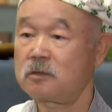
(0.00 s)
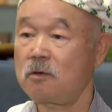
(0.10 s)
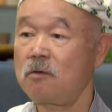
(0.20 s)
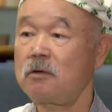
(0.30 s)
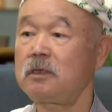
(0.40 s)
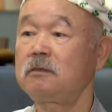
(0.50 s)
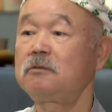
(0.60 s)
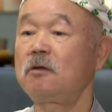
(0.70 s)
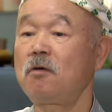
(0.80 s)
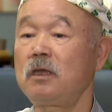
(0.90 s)
slowly
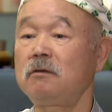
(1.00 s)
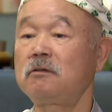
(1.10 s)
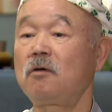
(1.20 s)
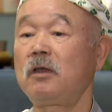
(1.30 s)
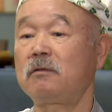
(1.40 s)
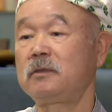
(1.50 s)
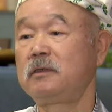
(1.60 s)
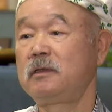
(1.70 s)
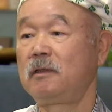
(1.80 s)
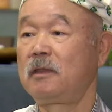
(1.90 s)
growing, growing.
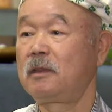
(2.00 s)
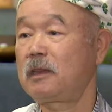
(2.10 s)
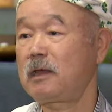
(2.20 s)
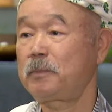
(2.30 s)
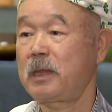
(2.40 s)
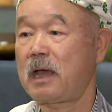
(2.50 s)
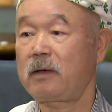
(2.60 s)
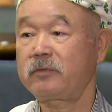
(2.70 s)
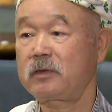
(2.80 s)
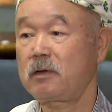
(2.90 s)
Then
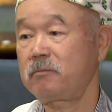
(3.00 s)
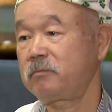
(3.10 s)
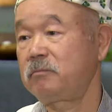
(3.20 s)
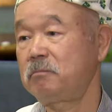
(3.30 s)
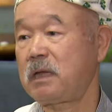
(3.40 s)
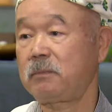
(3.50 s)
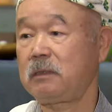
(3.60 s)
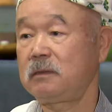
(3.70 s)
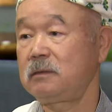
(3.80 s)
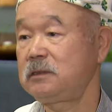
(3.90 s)
after
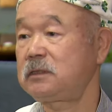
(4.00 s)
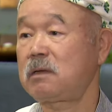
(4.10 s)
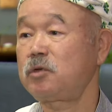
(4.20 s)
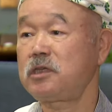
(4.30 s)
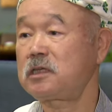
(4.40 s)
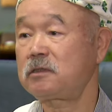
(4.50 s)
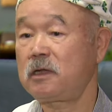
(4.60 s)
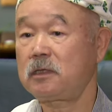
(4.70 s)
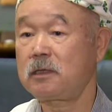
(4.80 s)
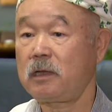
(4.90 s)
maybe seven years
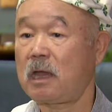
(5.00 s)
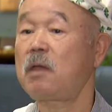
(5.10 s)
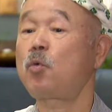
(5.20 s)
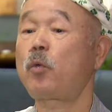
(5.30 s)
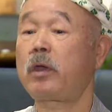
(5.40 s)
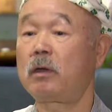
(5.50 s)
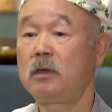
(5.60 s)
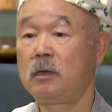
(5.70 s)
later, everywhere.